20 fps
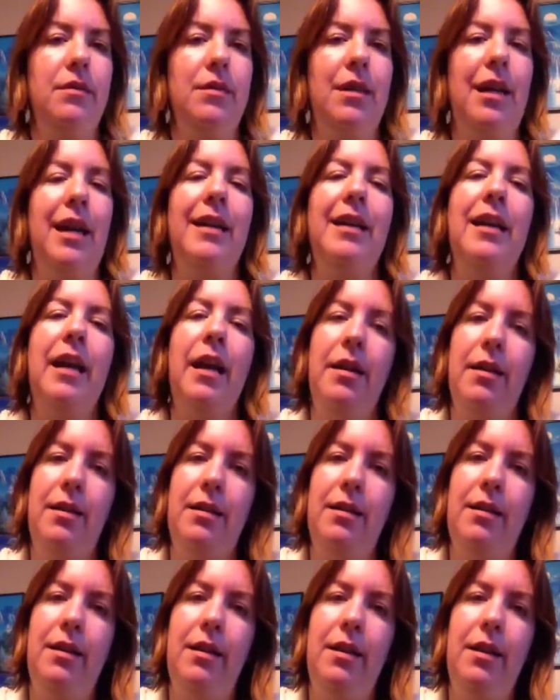I get it.
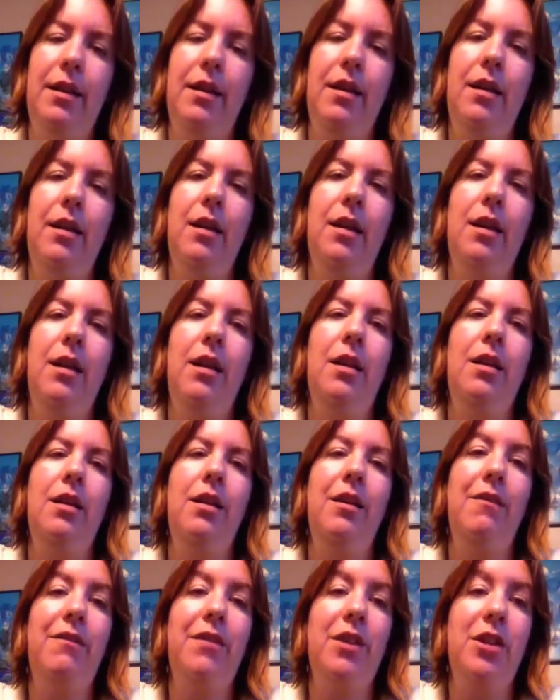The
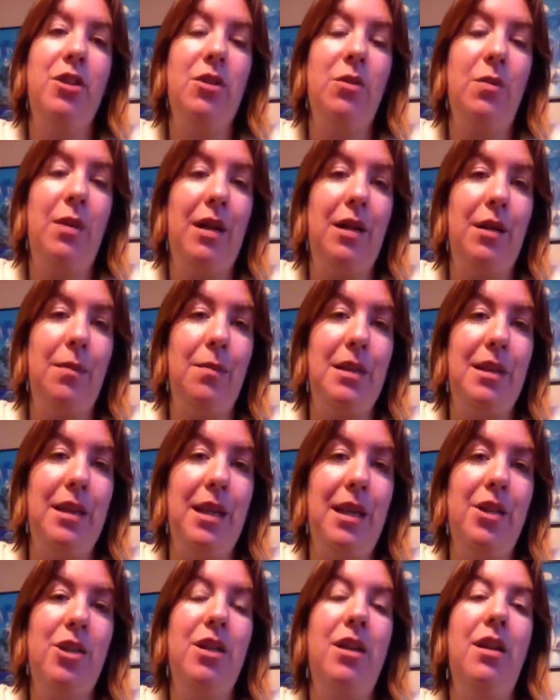official
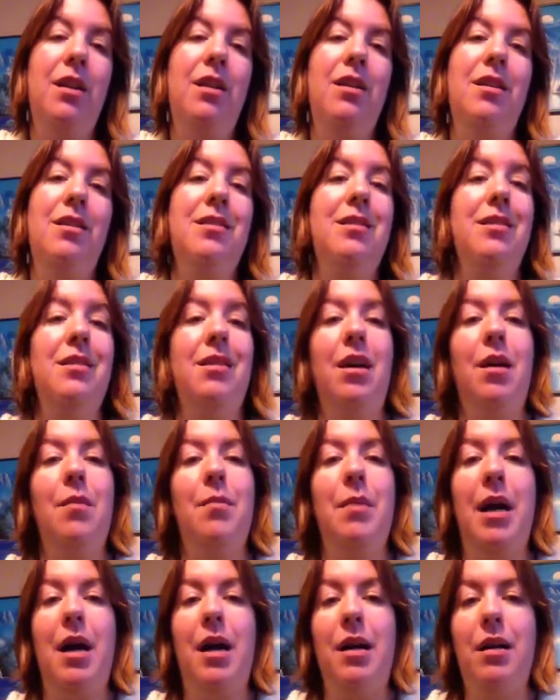recommendation is to cut
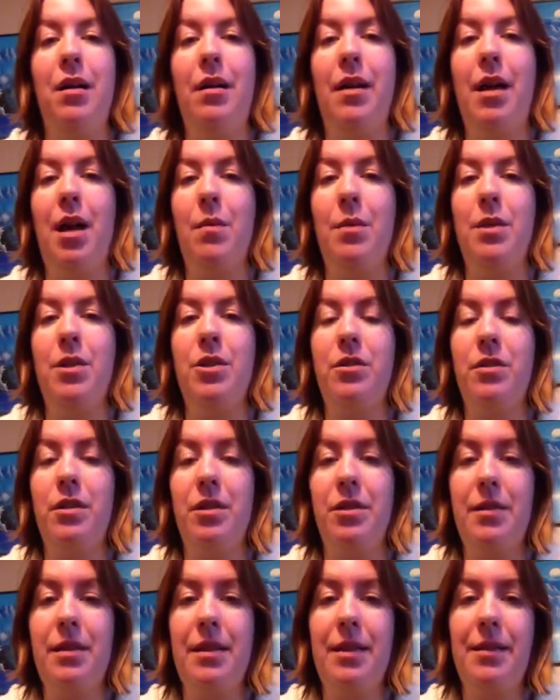back on how much you're
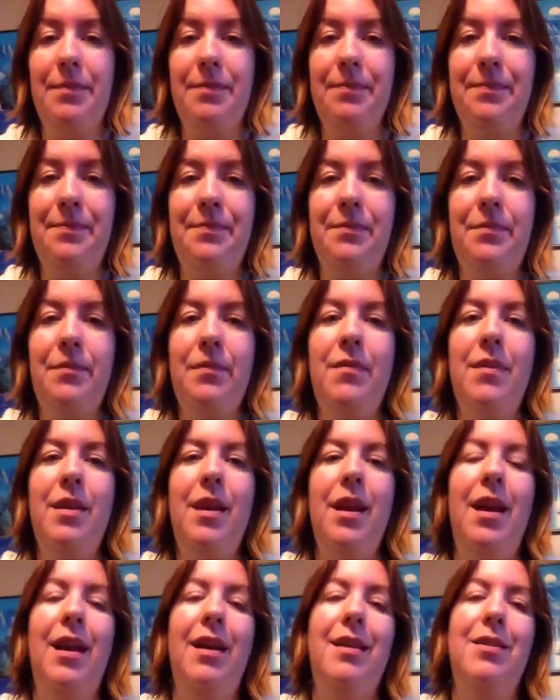using
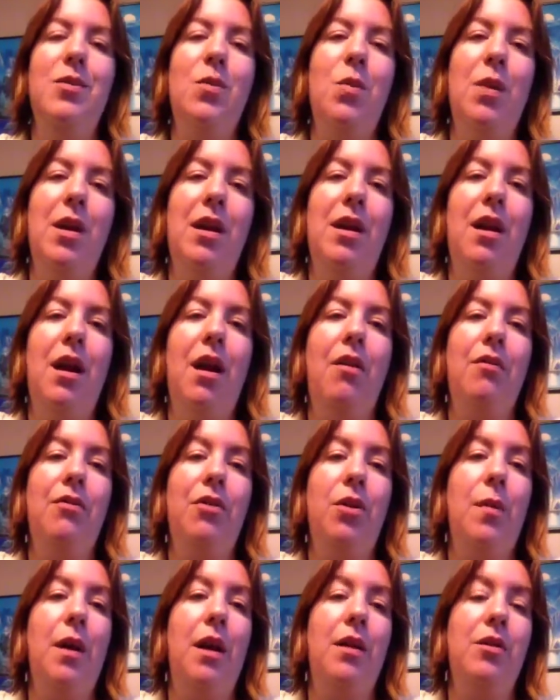and to wait it out for
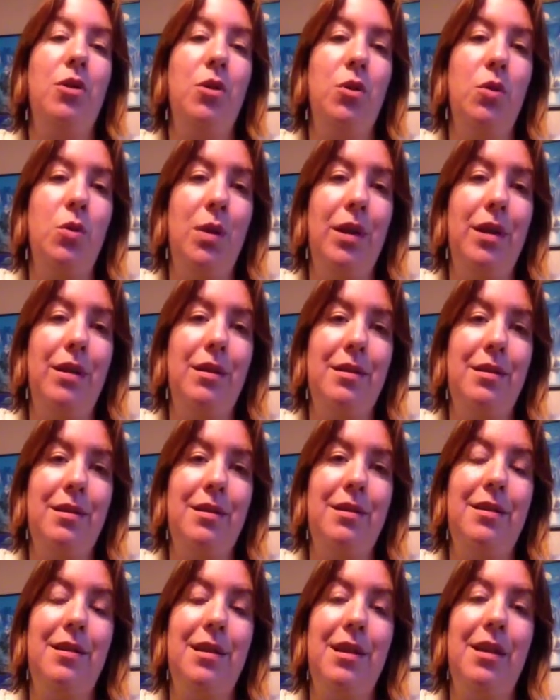about 2 weeks to
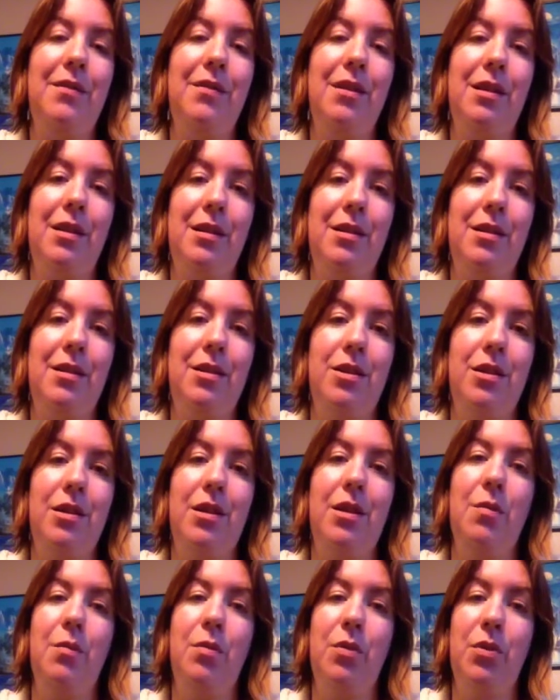see if the condition
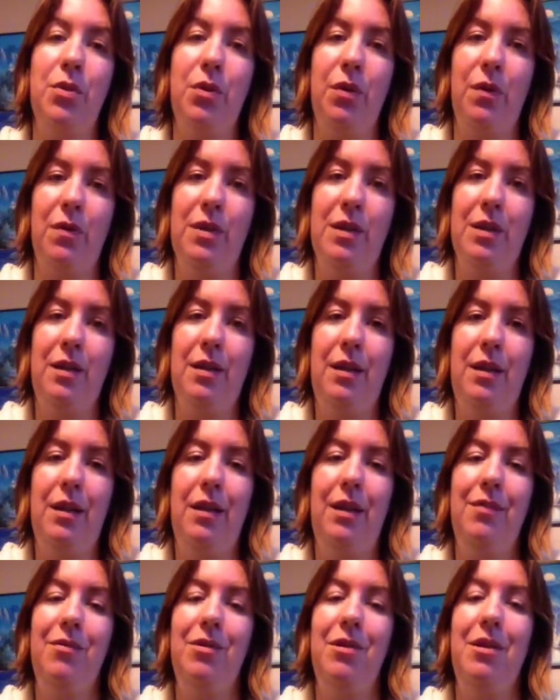improves.
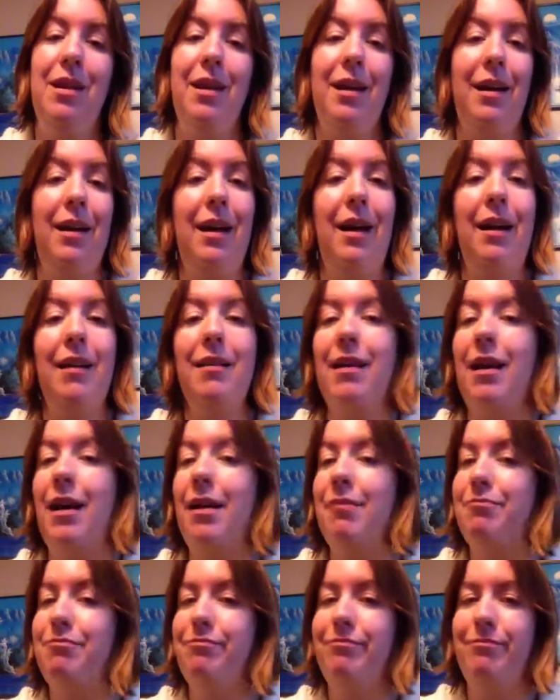If you can't hack that,
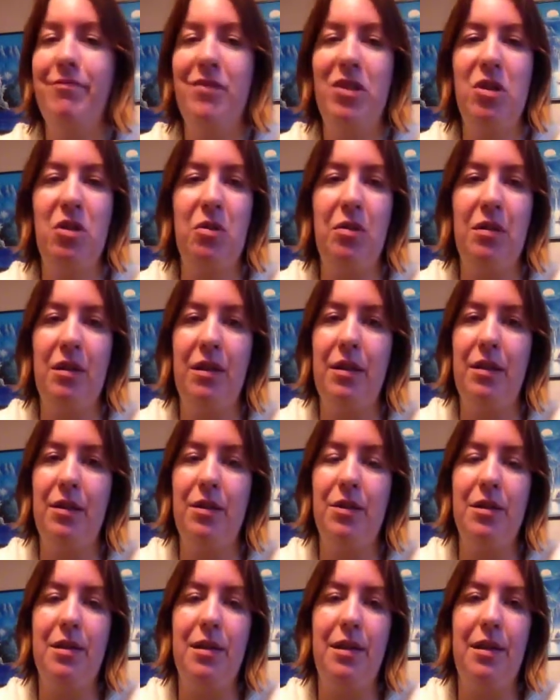totally
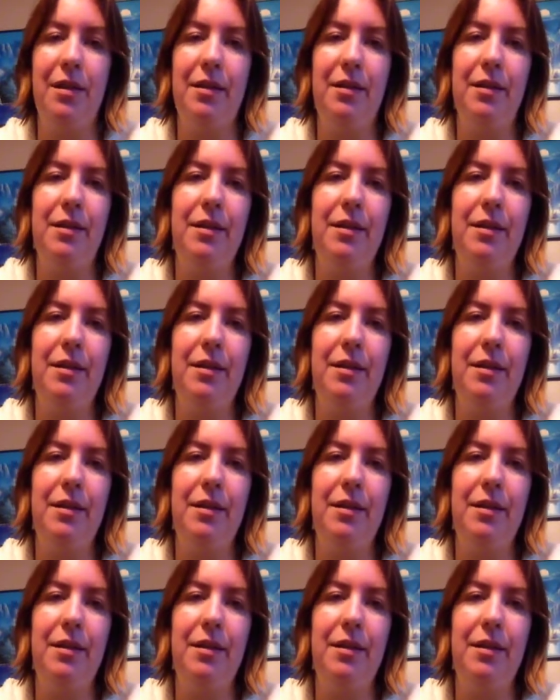understand.